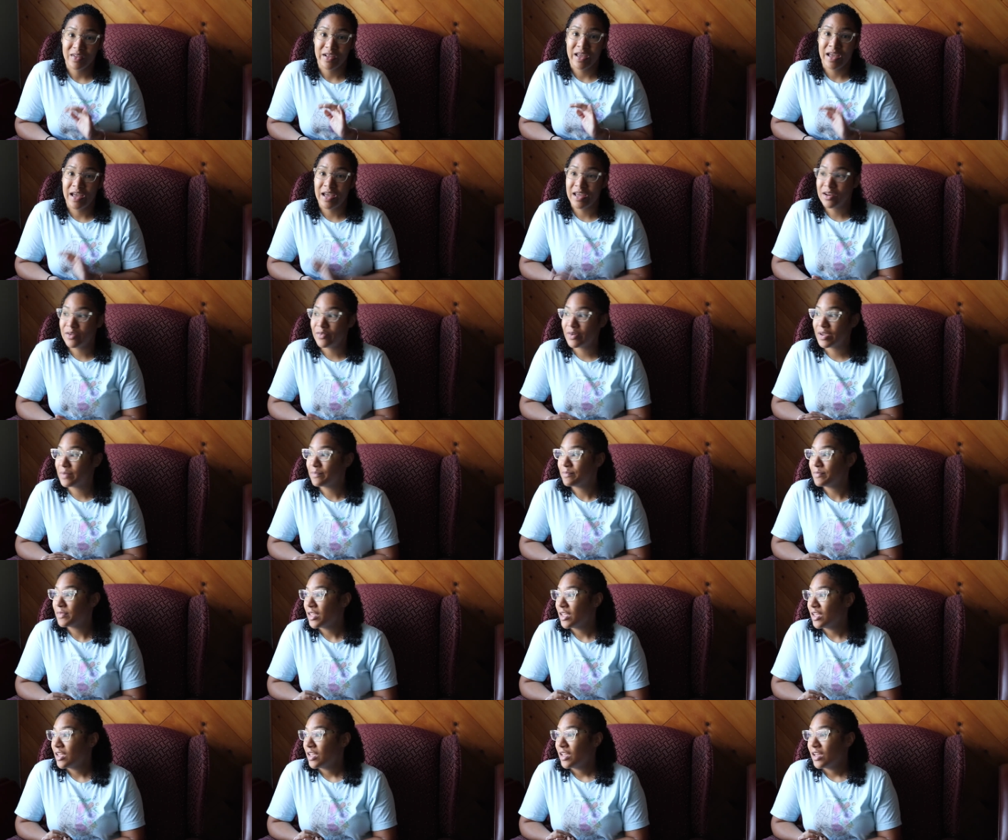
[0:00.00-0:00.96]
Anyway,
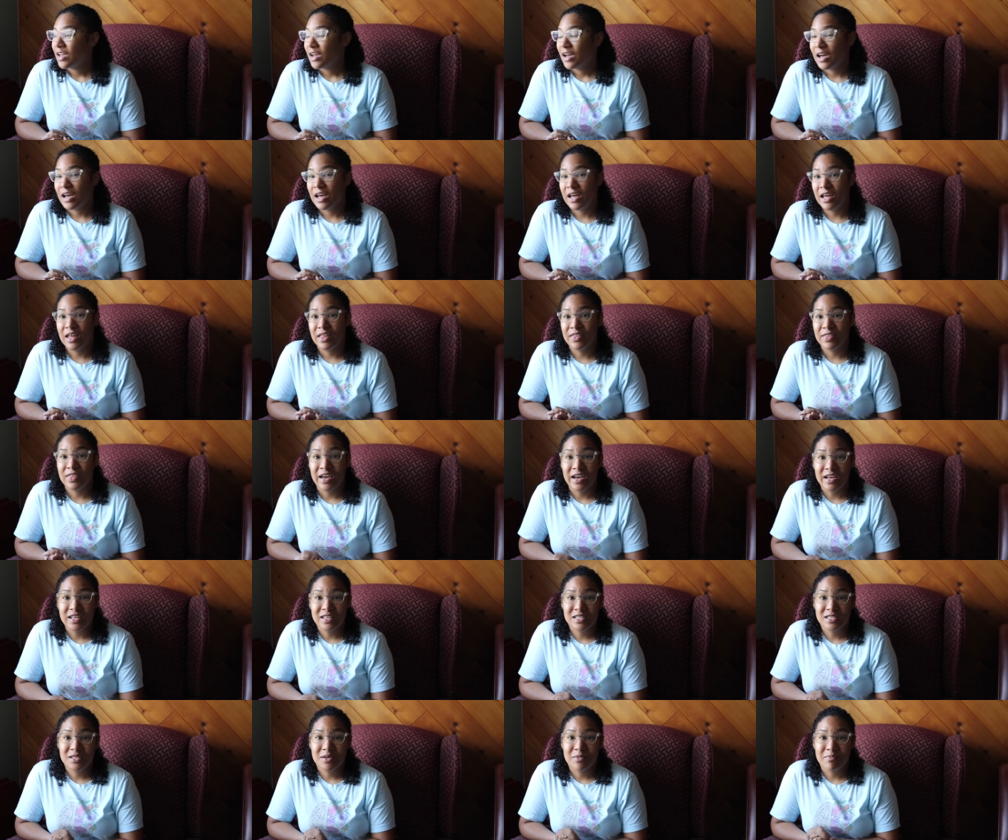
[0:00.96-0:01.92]
uh,
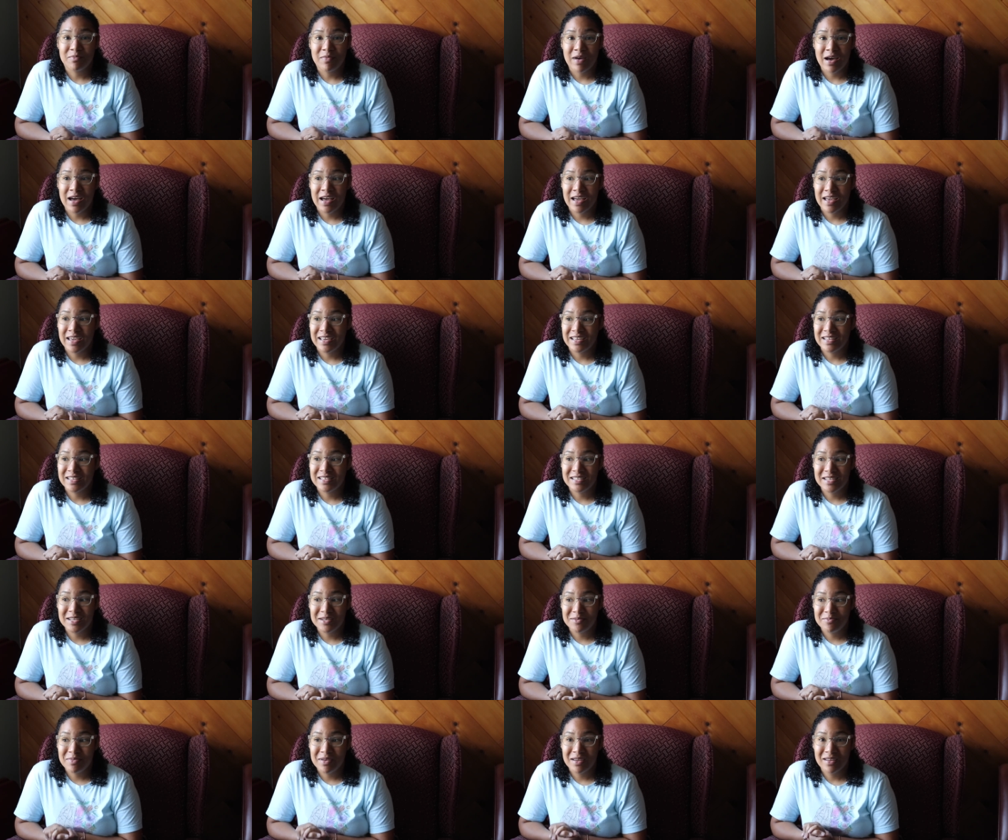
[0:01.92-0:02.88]
that's my
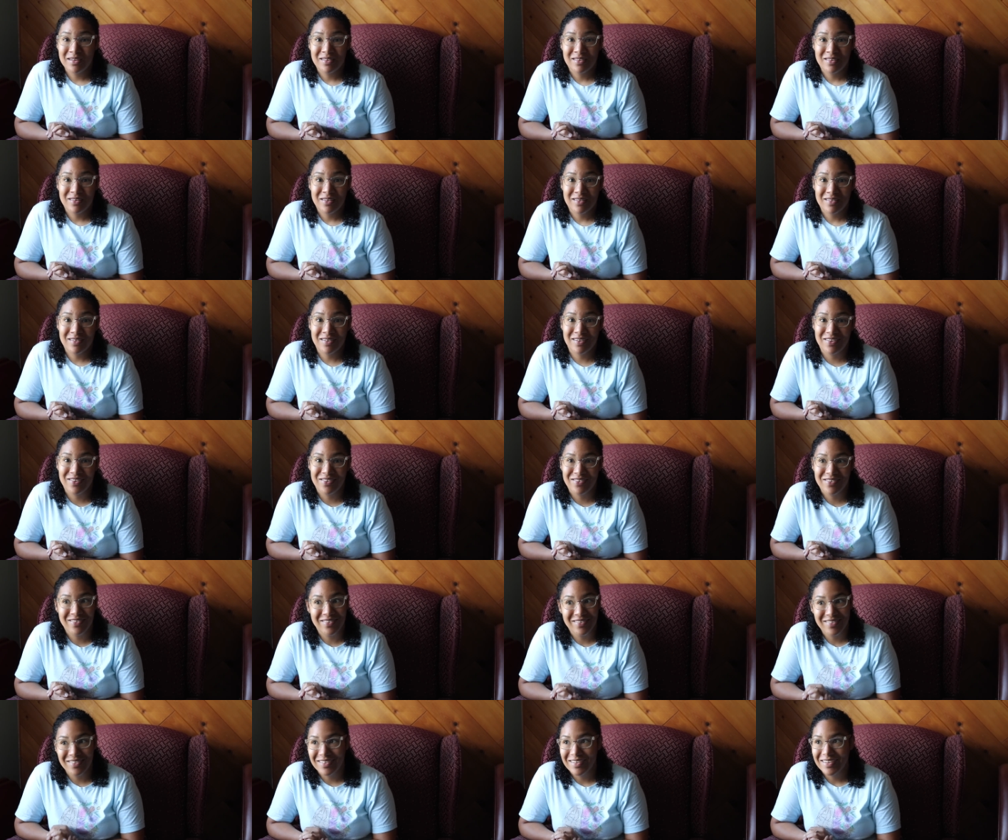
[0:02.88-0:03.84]
tidbit,
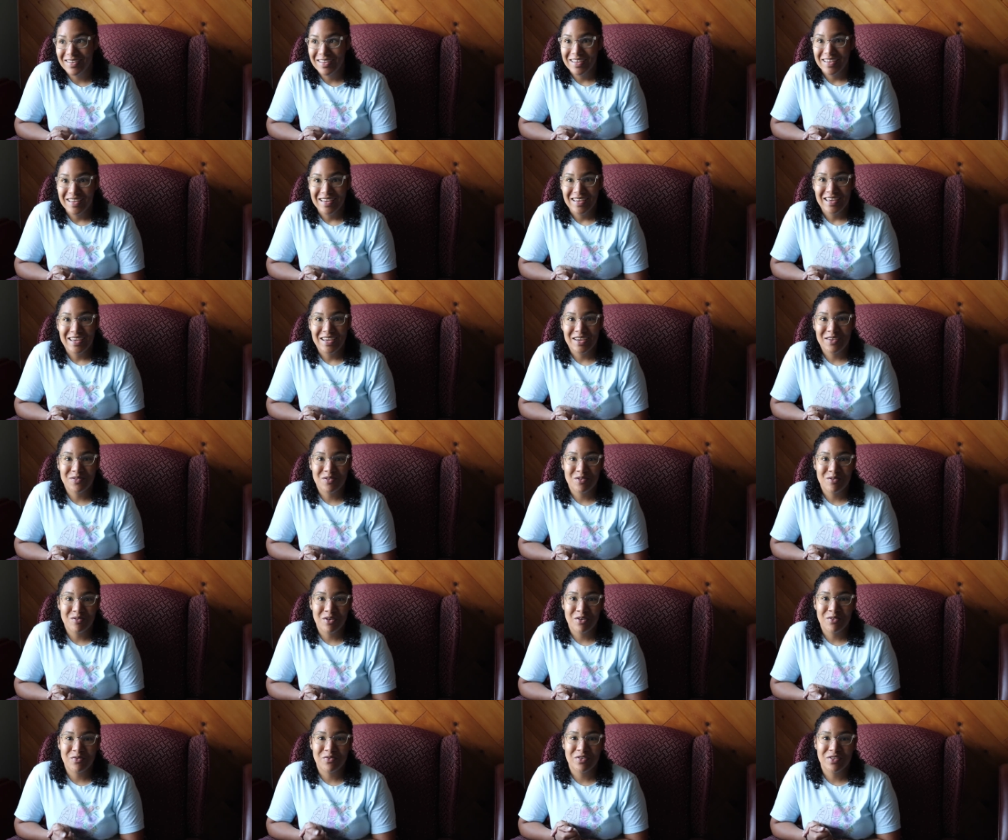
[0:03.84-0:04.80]
if you
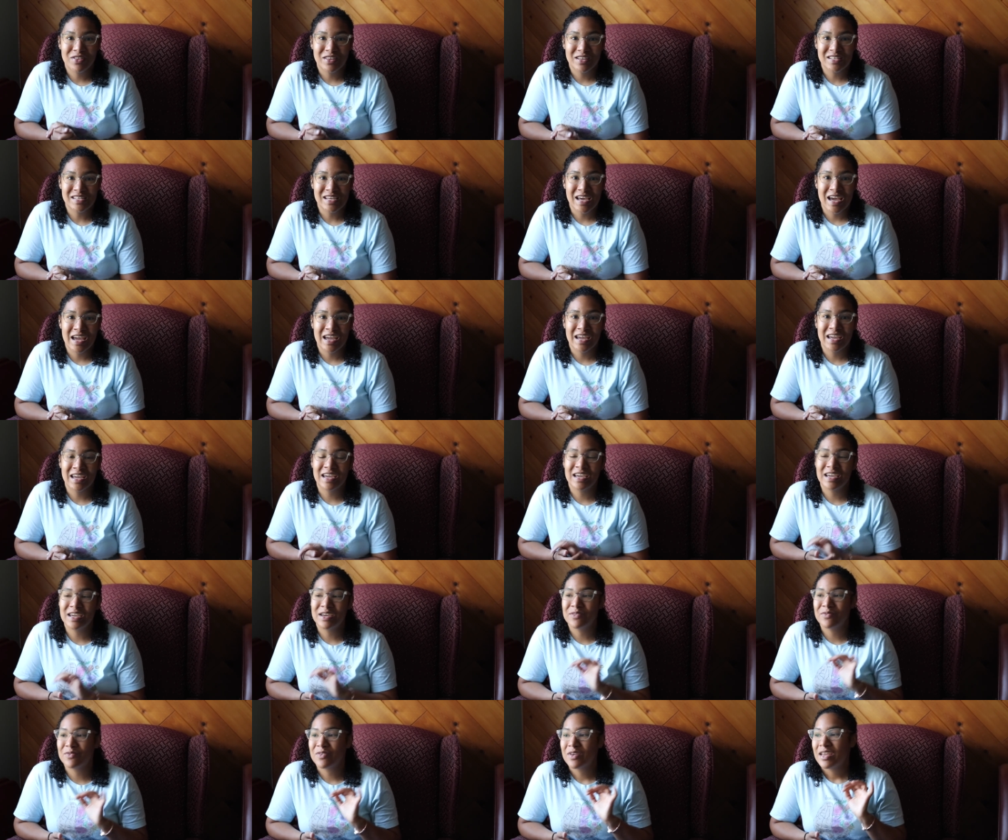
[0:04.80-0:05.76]
will, for the day.
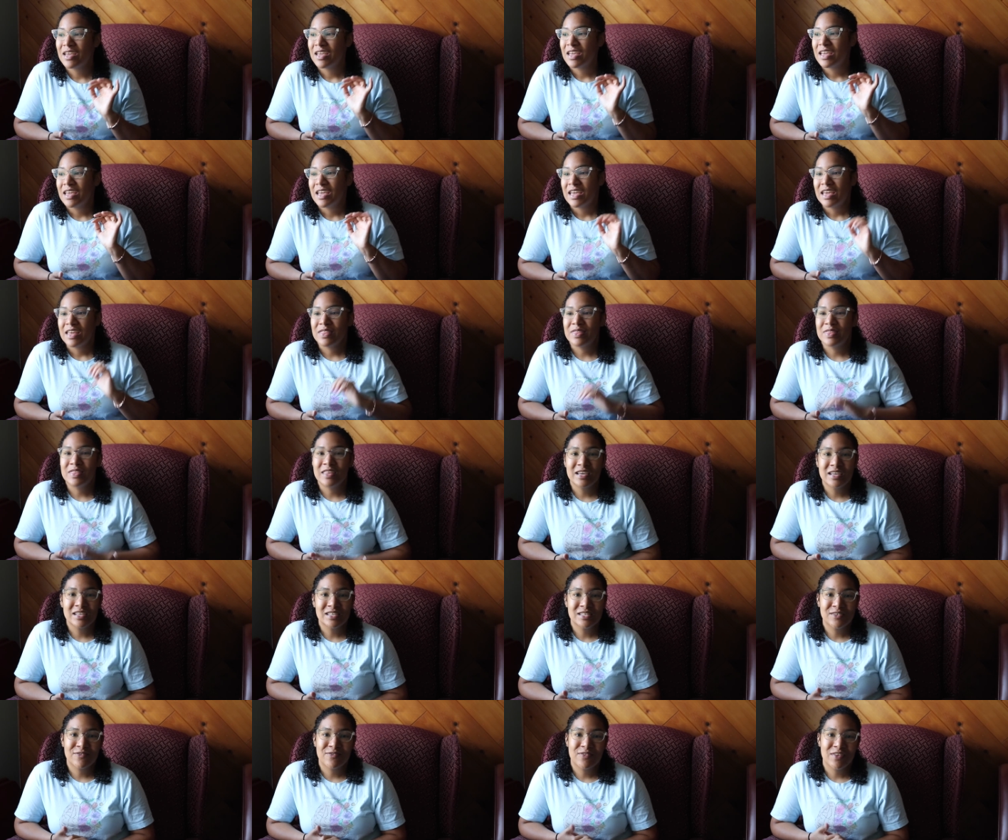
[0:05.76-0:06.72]
If
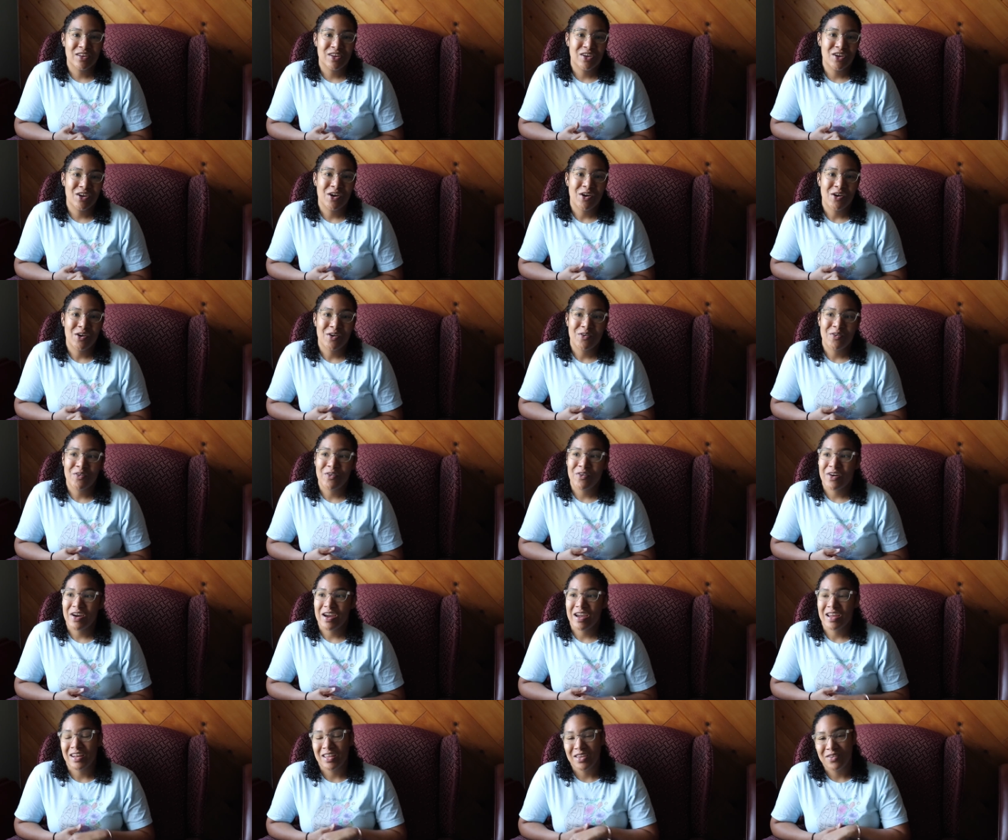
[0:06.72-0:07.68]
this video or
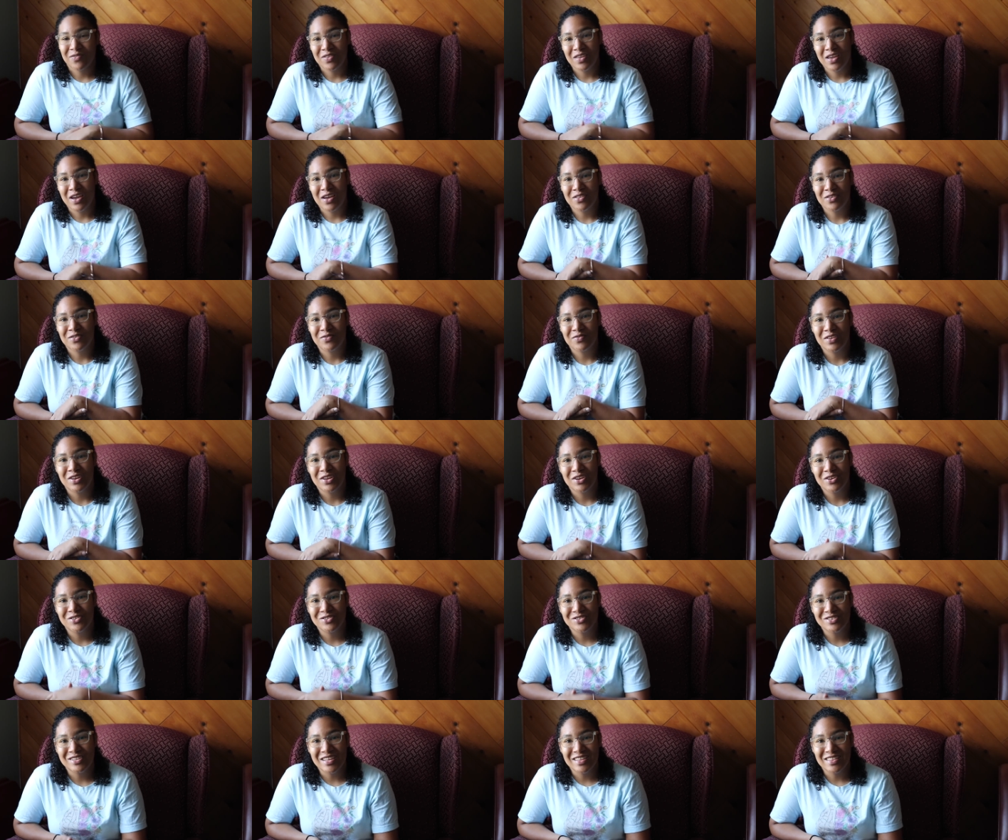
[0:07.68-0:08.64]
any of the other
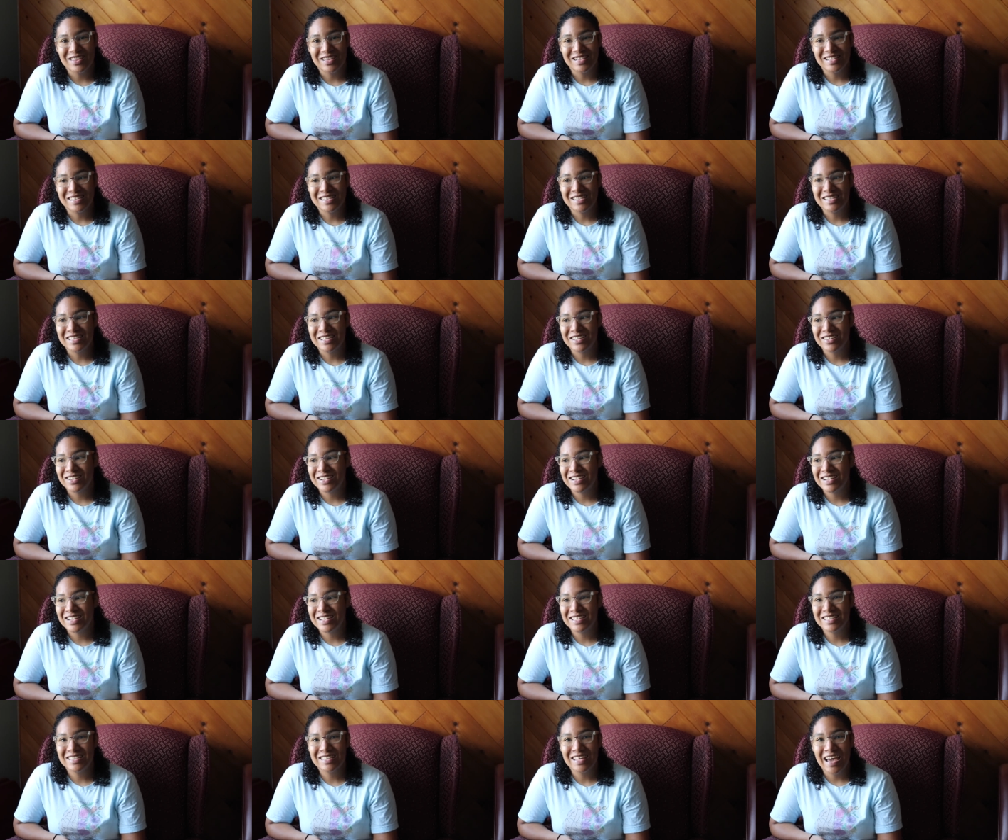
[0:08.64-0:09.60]
videos in this
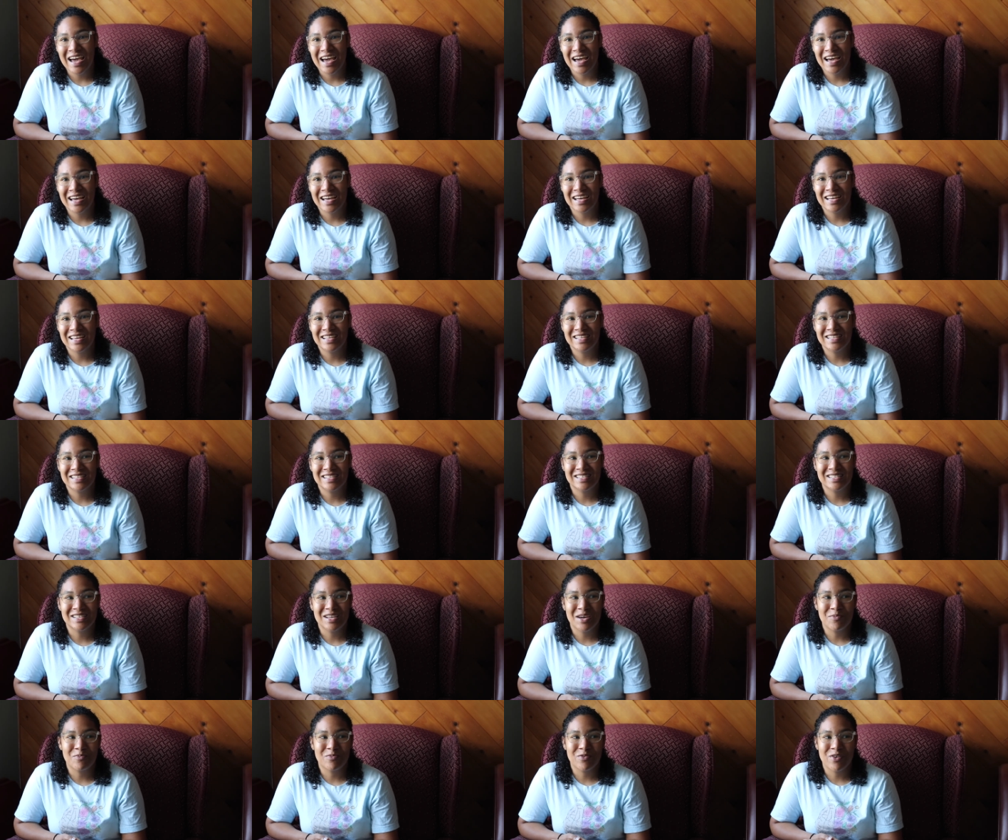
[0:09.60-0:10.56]
series has
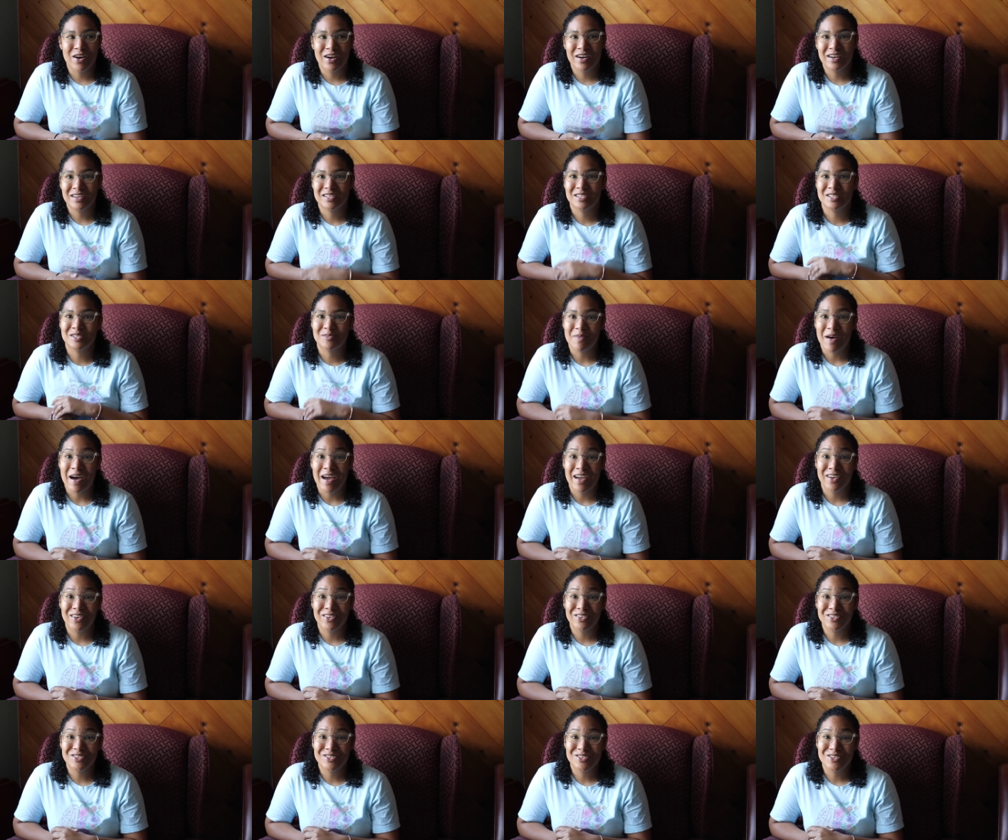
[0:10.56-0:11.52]
brought a
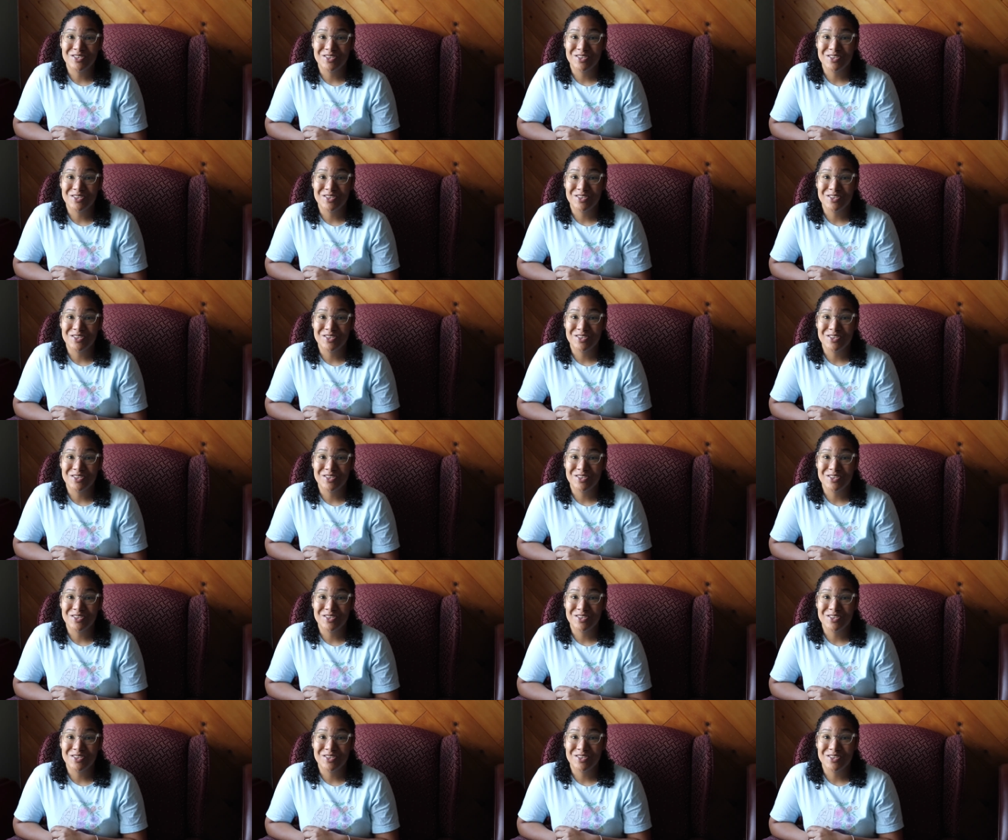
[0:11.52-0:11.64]
smile to